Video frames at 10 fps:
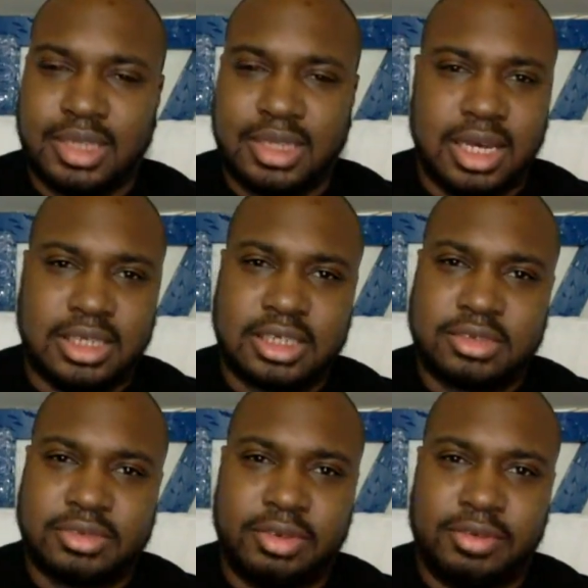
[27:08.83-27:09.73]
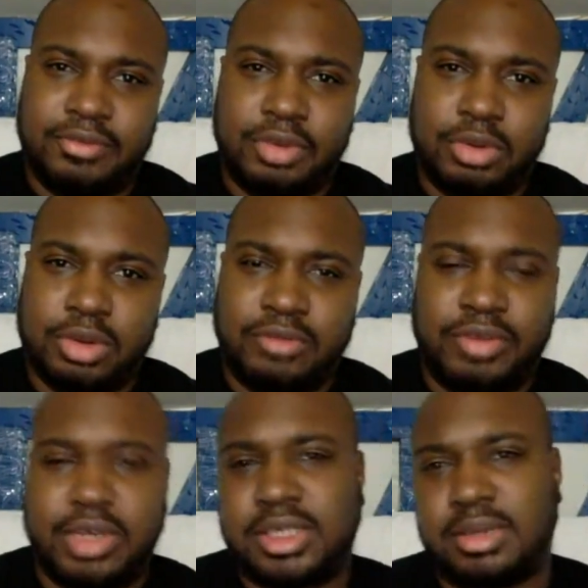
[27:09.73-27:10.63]
just in full
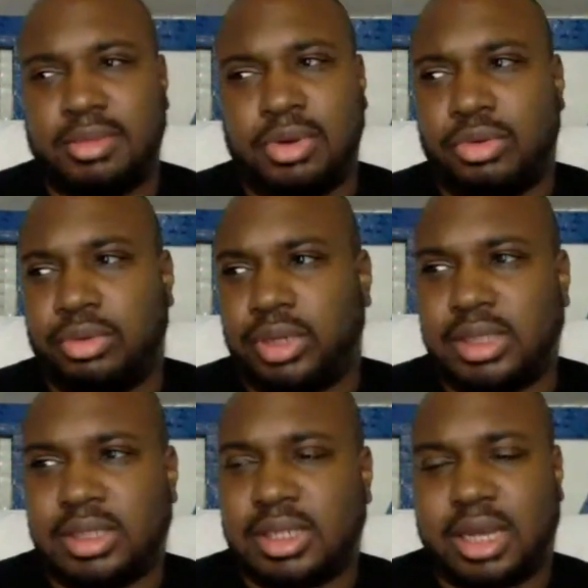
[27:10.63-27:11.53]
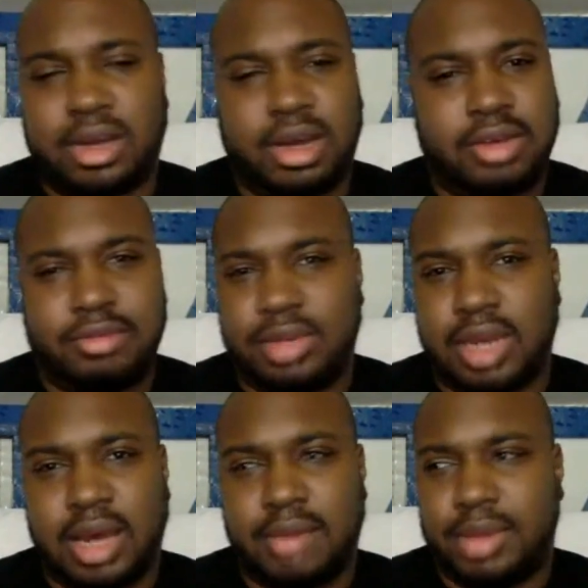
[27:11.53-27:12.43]
conviction mode. He's like, all right,
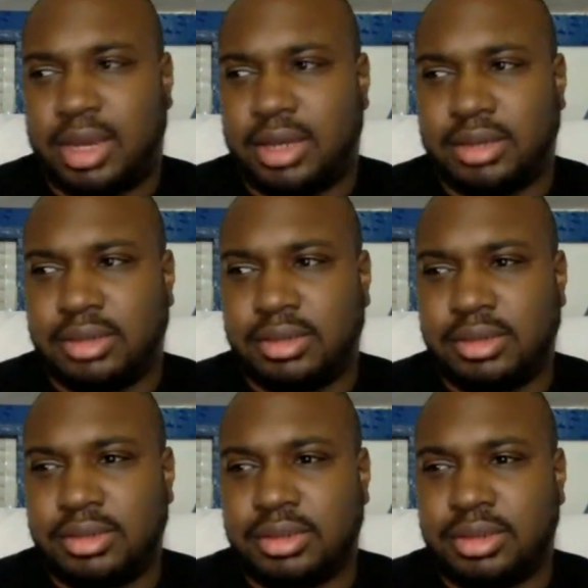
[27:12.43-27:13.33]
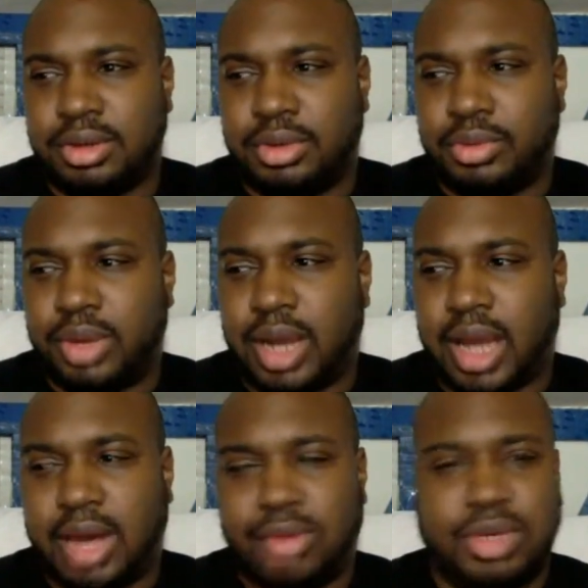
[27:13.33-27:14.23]
nah, man, you know what?
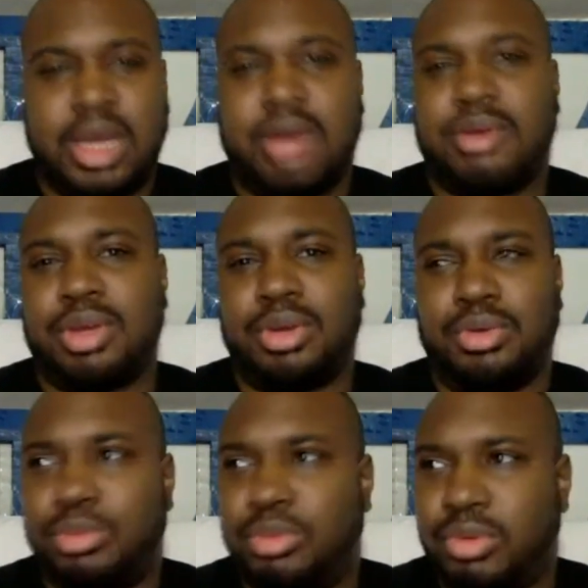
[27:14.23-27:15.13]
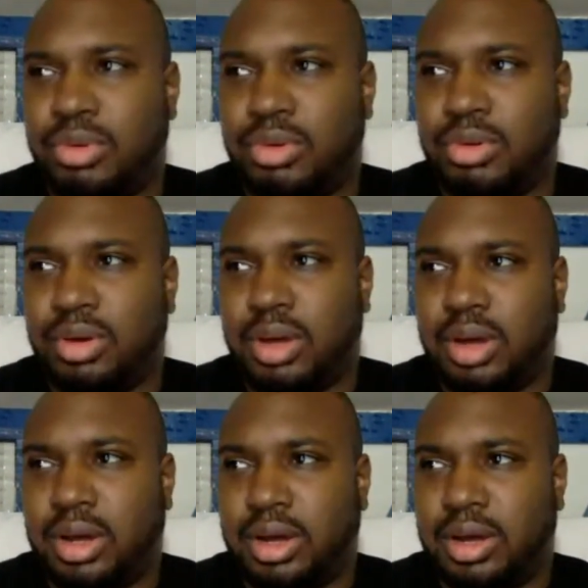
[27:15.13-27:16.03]
How dare you
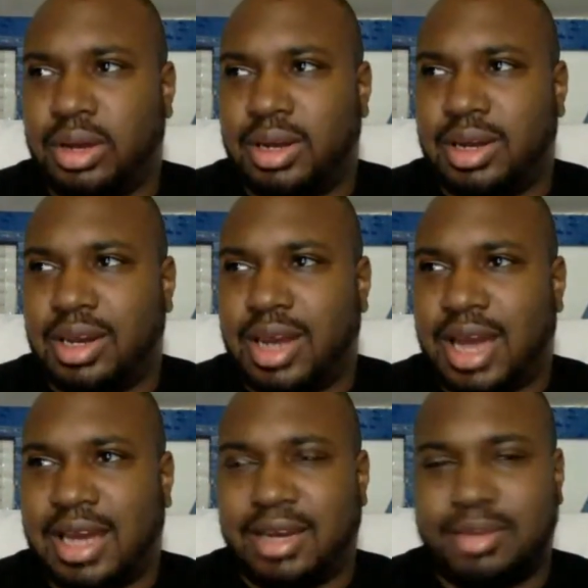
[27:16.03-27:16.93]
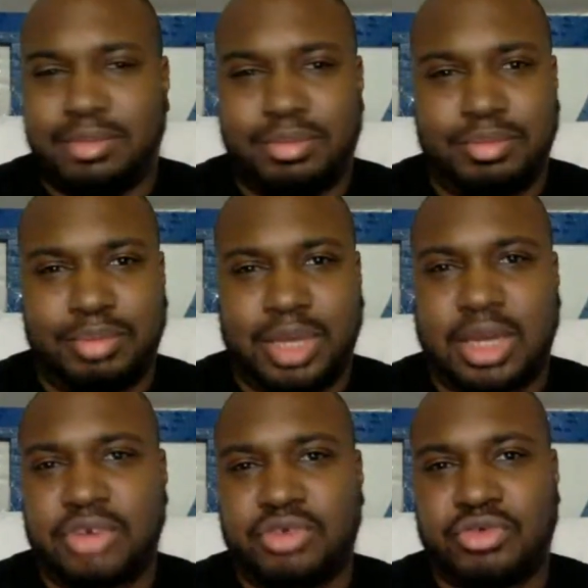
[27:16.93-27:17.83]
not
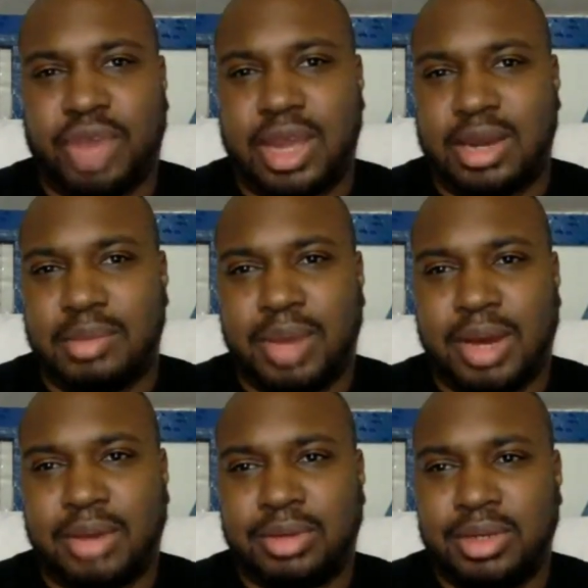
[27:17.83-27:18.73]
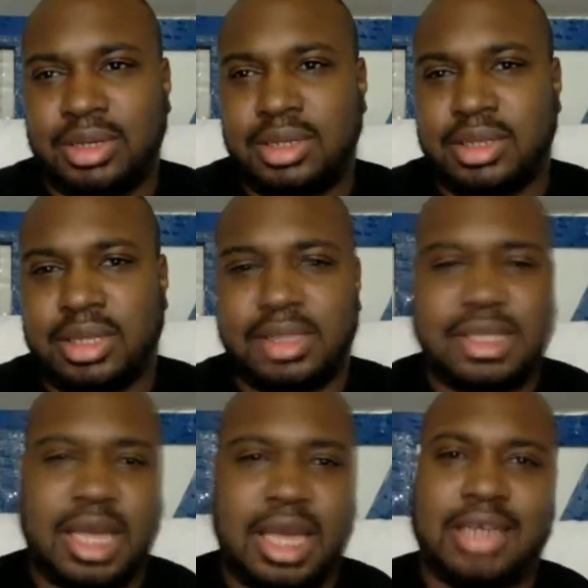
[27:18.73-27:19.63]
be contrite about
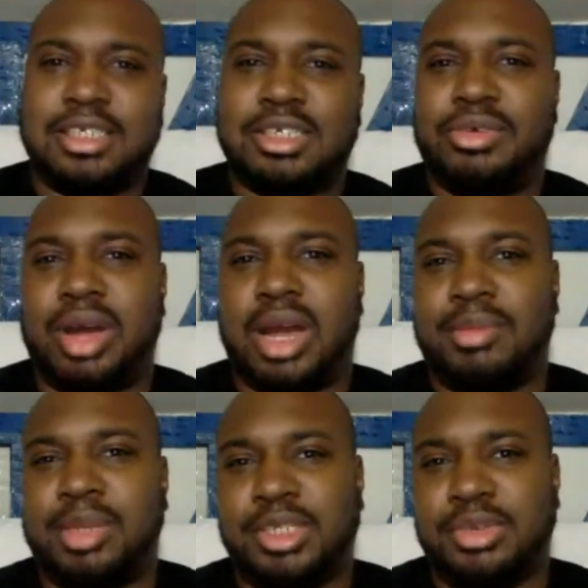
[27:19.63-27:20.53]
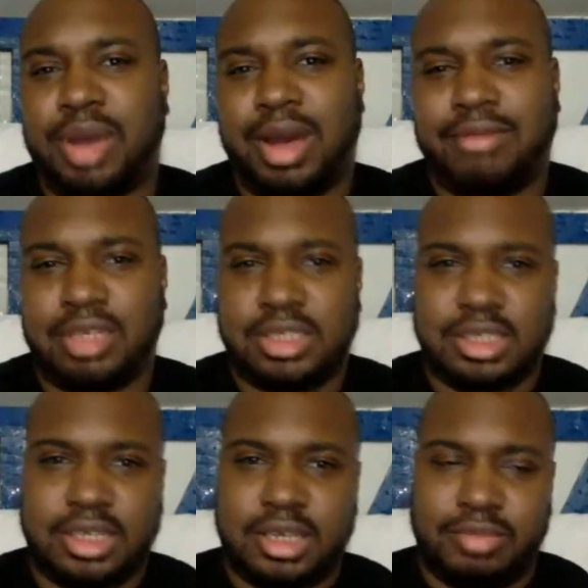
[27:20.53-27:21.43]
this heinous crime that you
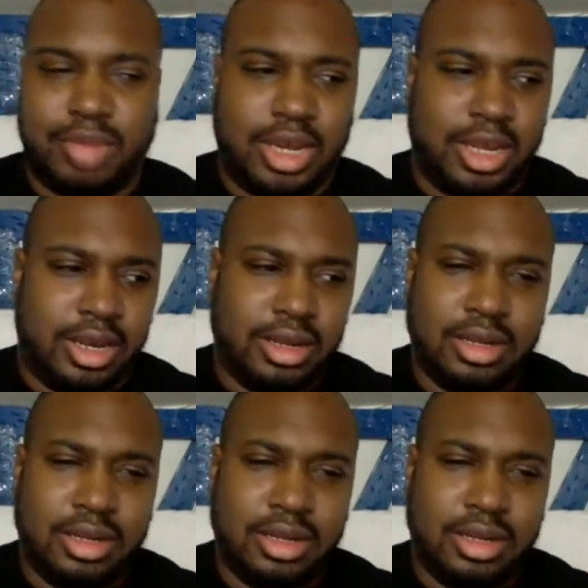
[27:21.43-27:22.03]
obviously committed?